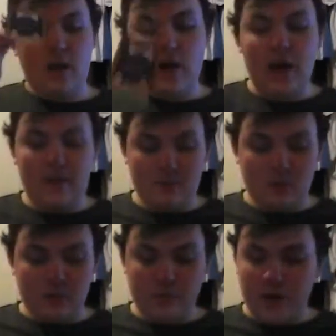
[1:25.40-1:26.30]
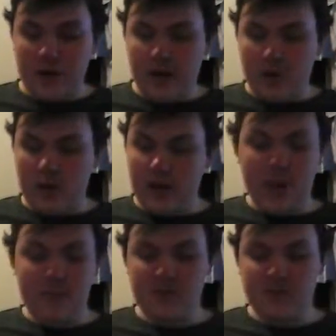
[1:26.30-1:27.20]
You'll find out what
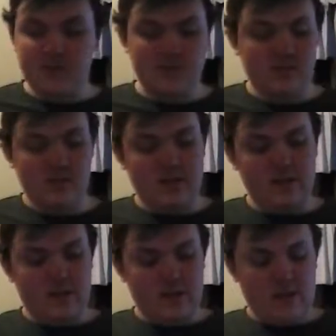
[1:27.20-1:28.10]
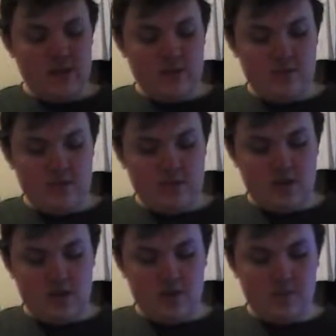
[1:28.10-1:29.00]
happened in
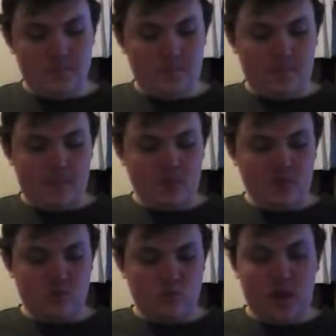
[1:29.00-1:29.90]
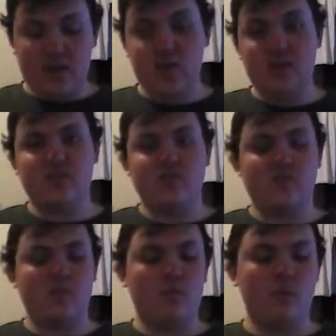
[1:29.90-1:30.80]
the... when I actually get to
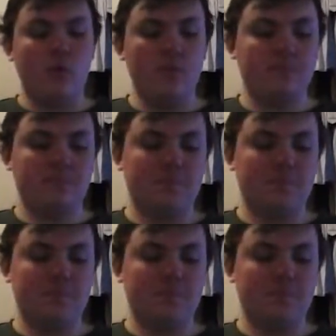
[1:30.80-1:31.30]
the report.